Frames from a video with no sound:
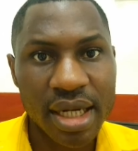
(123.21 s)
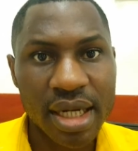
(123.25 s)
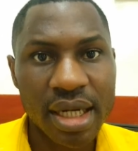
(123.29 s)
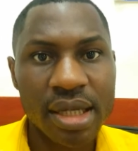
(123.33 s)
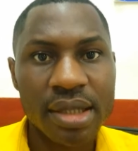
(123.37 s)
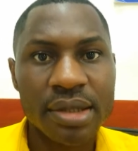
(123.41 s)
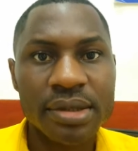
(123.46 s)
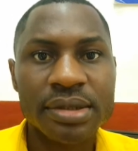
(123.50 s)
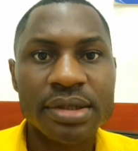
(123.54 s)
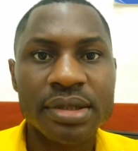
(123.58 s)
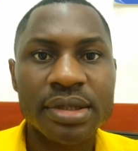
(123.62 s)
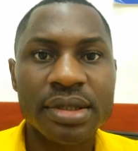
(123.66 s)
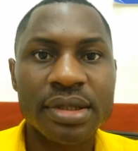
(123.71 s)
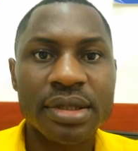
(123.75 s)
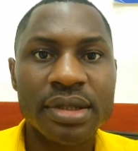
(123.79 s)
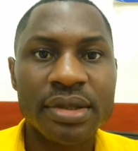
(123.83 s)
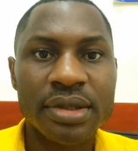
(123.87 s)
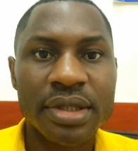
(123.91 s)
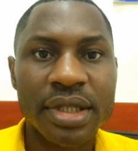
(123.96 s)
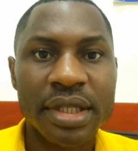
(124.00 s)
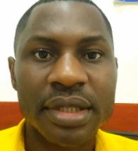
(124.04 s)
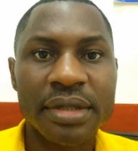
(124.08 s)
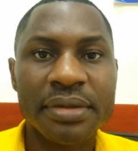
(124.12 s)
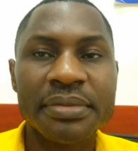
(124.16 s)
account,
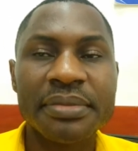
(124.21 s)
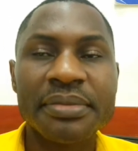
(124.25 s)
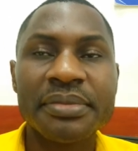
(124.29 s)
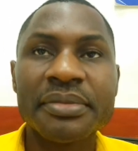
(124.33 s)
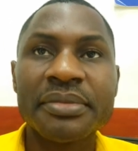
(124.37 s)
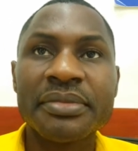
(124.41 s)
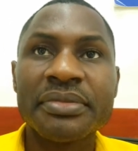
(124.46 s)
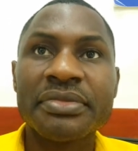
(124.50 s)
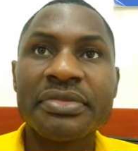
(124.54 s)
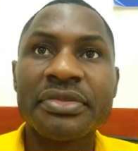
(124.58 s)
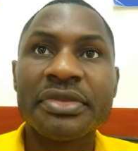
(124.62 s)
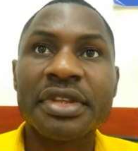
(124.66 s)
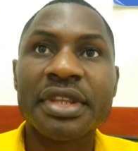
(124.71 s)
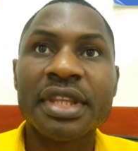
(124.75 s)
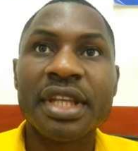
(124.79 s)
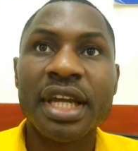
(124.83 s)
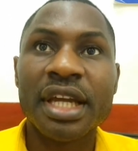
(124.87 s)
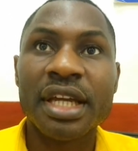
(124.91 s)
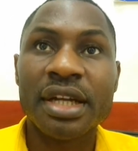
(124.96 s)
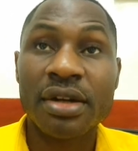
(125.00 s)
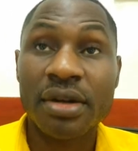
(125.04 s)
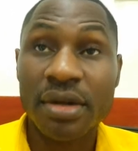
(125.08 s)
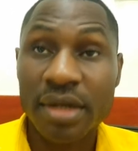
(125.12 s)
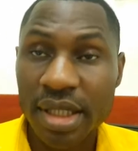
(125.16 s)
okay?
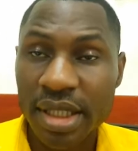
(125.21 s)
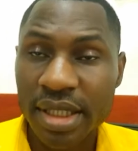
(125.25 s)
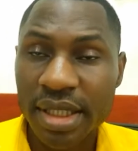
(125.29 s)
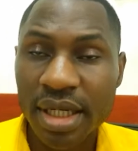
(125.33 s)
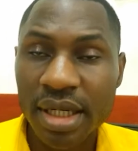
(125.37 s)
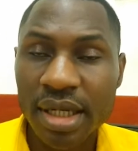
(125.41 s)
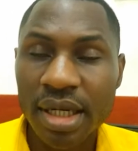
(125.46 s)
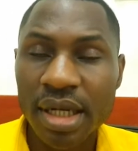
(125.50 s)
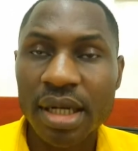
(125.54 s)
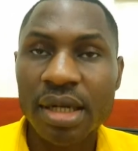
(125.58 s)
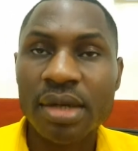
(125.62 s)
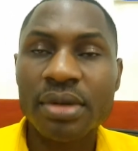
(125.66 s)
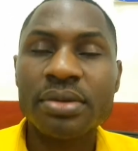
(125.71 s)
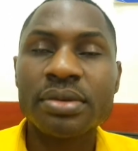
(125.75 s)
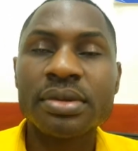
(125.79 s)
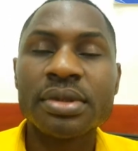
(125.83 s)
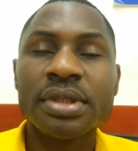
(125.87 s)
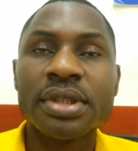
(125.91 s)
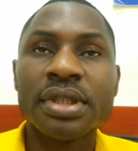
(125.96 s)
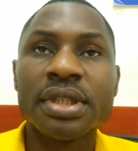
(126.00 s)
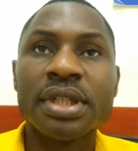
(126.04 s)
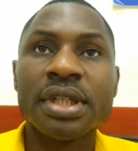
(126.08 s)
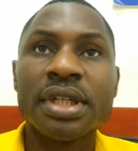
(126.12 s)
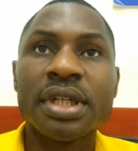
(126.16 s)
A current account.
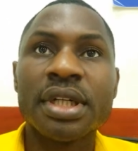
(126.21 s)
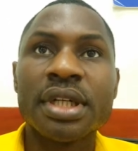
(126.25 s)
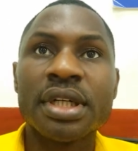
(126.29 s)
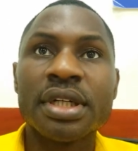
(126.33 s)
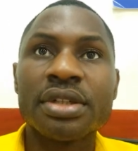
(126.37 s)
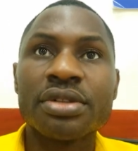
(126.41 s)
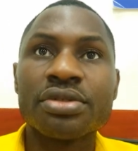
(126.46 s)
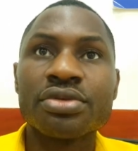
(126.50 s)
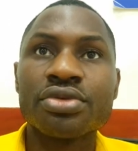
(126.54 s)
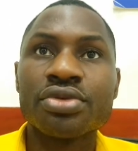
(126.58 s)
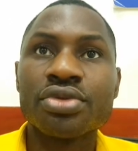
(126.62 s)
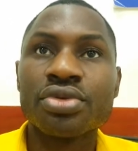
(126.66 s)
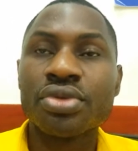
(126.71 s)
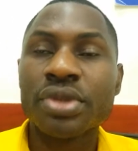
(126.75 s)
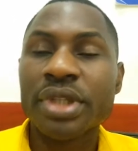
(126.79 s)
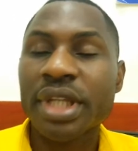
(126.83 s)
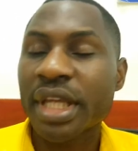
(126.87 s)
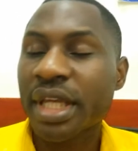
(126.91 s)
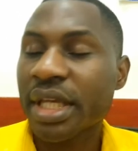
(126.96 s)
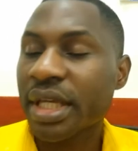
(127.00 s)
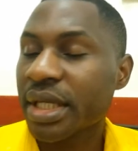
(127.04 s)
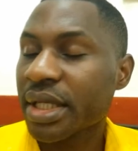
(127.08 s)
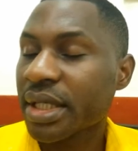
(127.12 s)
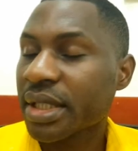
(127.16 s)
You
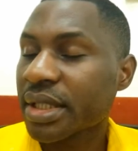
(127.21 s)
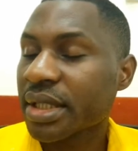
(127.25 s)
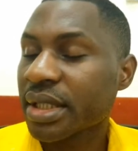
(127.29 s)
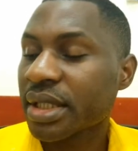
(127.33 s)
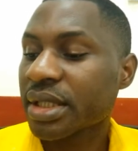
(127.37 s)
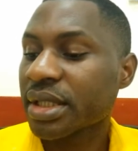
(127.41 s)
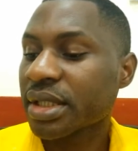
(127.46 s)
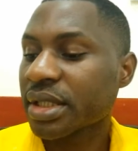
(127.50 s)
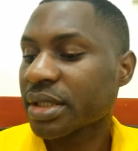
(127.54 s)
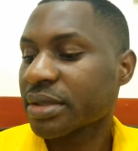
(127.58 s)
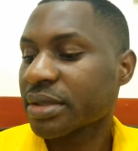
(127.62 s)
need